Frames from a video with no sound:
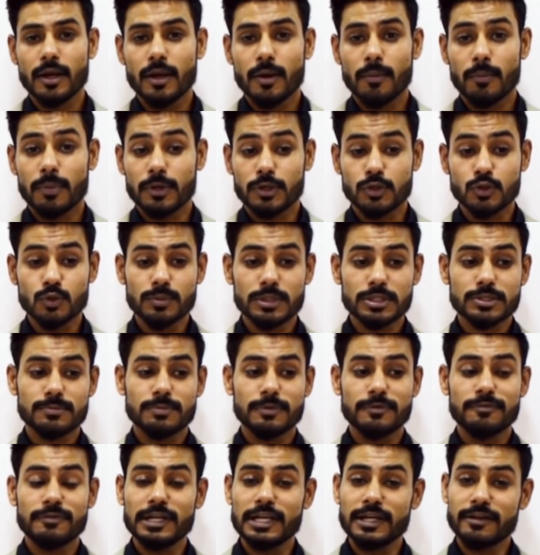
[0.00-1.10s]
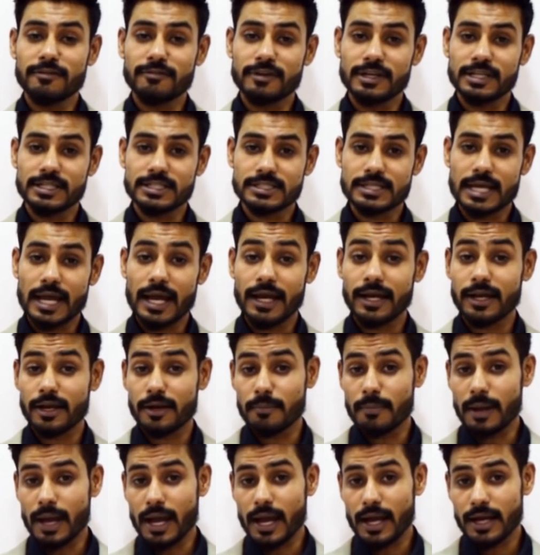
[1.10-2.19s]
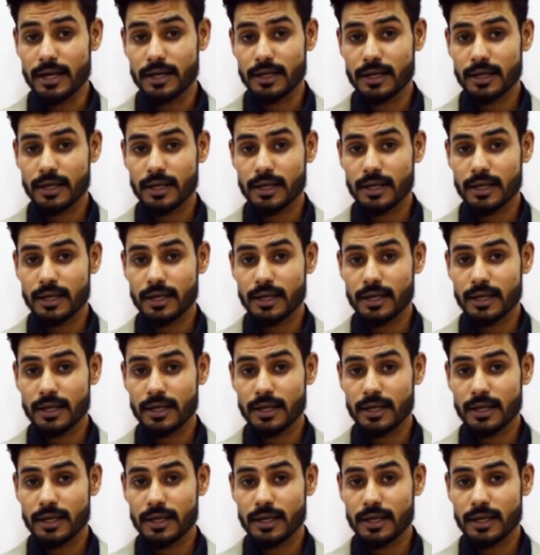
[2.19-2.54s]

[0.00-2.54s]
But you must be feeling very sad and bad.